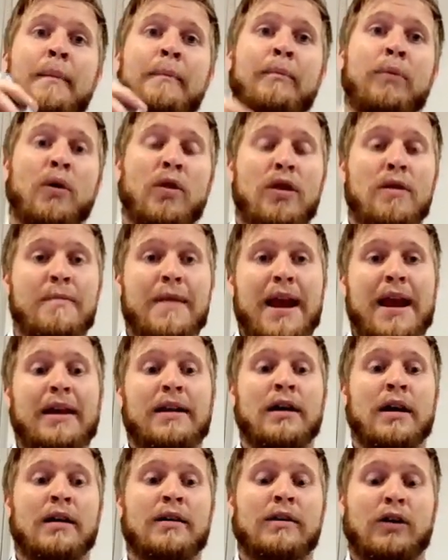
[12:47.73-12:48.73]
put them
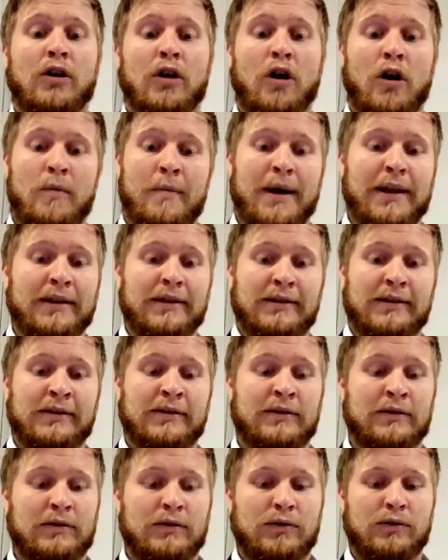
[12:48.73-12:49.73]
in the comments,
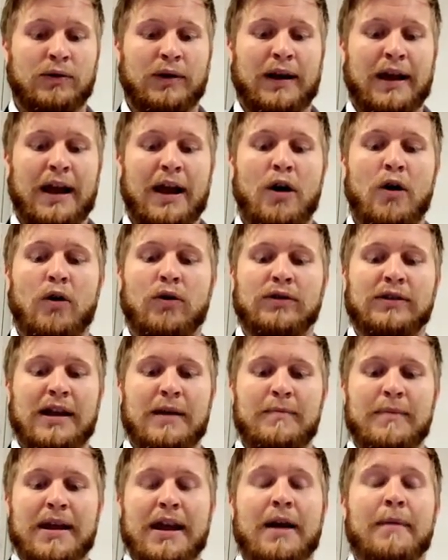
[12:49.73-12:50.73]
okay, or
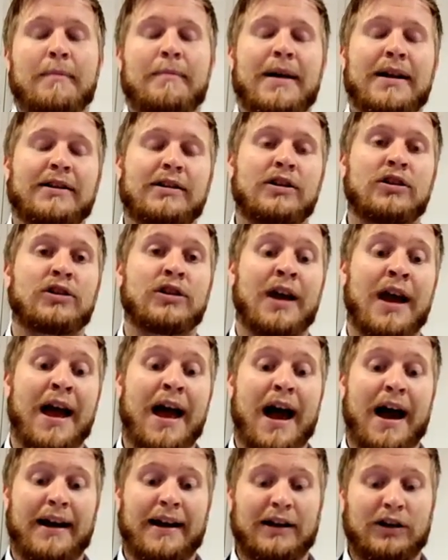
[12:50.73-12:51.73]
send me a message
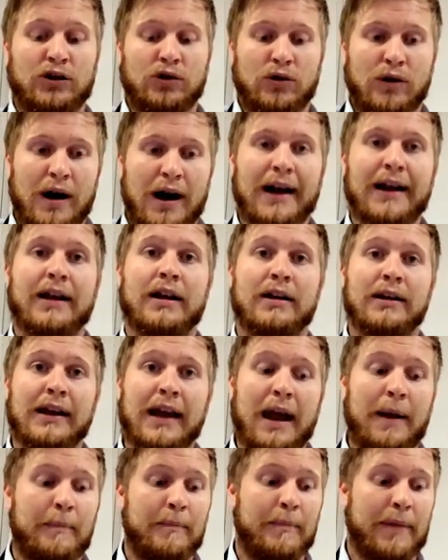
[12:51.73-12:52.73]
and I'll try and
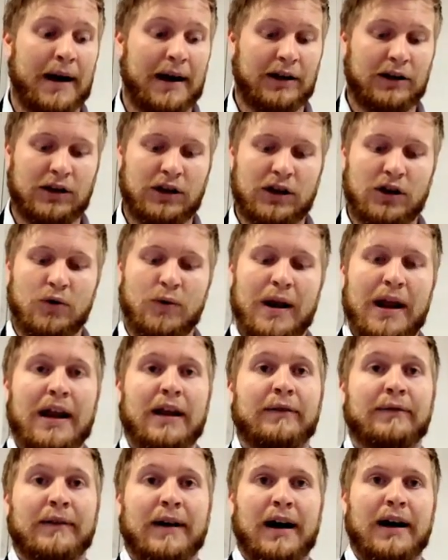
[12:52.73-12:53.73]
get back to you
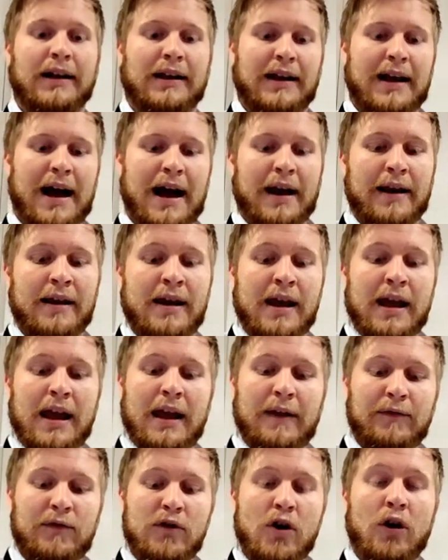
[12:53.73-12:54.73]
if I can.
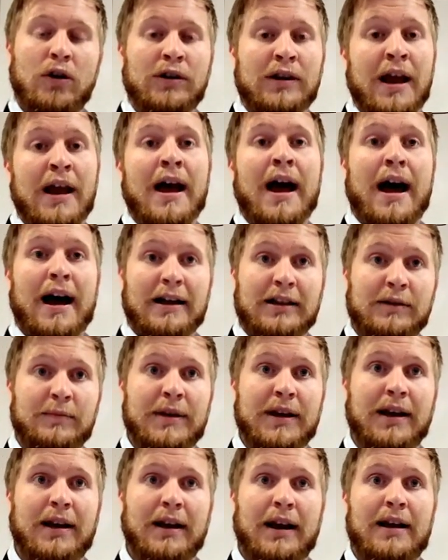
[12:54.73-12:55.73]
If not, ask
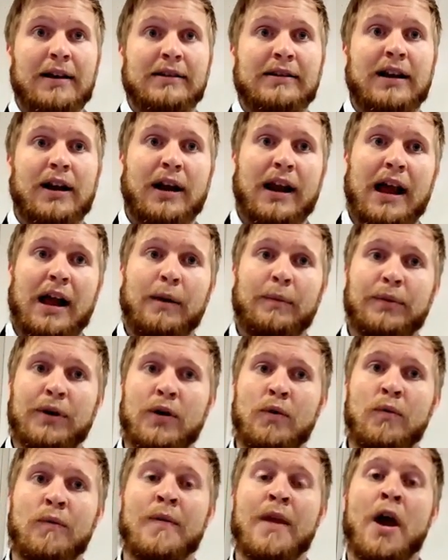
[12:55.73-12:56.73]
me in class and I'll help
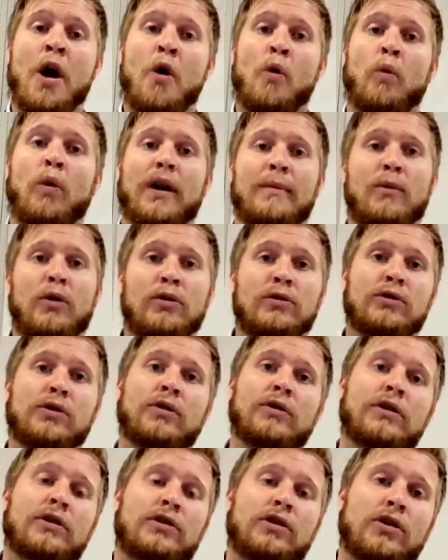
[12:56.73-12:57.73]
you. What I'm also
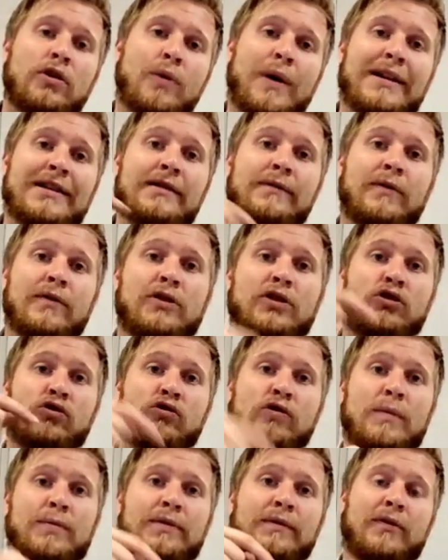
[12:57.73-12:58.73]
going to do is, for the
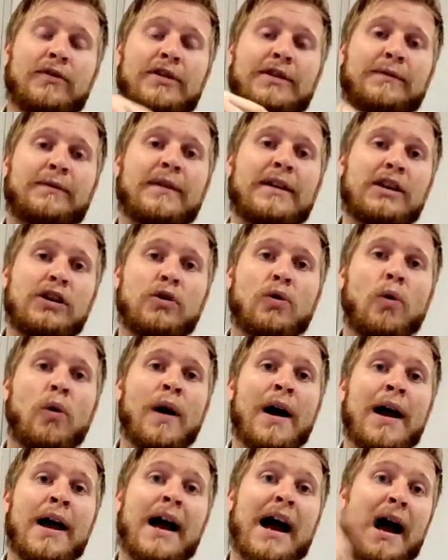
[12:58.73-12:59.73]
description for this
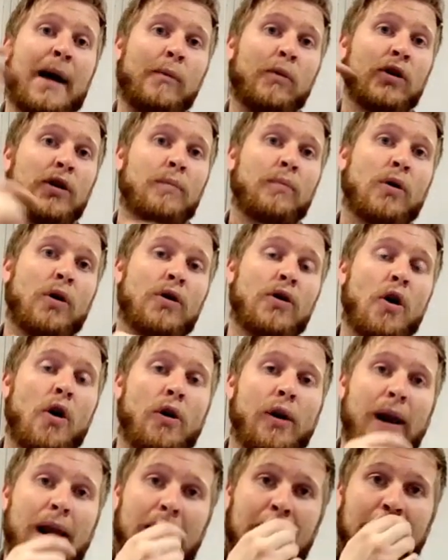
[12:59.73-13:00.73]
video, I'm going to put an
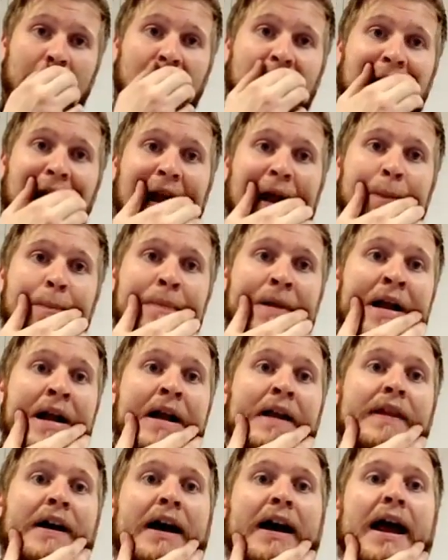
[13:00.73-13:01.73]
online game
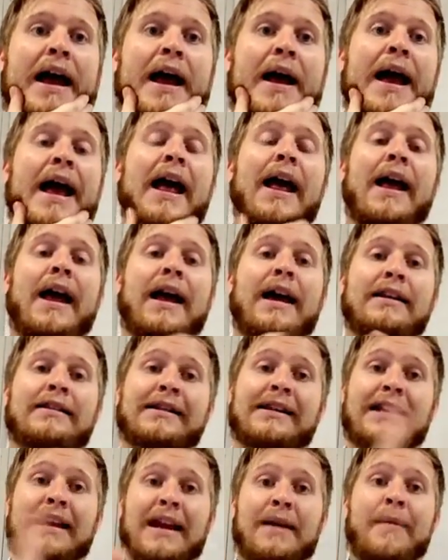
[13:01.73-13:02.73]
that is
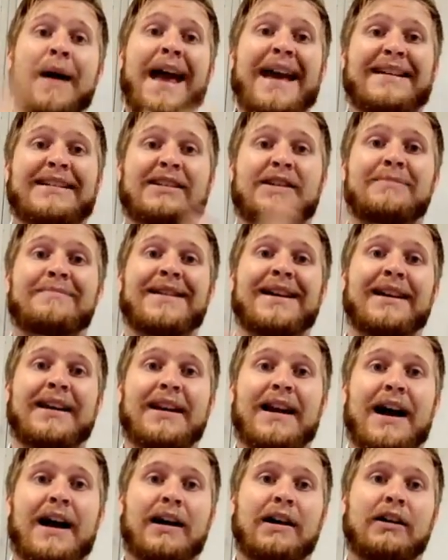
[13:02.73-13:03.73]
a game
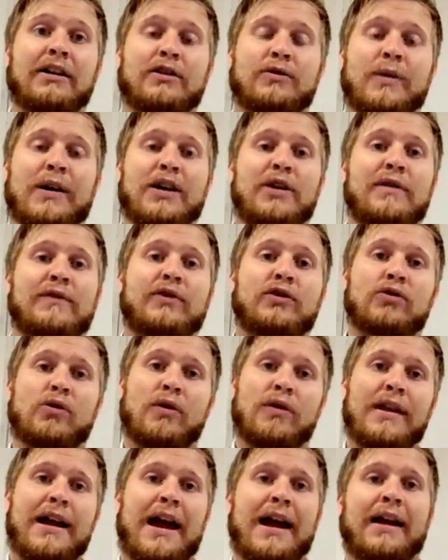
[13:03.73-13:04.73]
estimating angles, where you have to draw the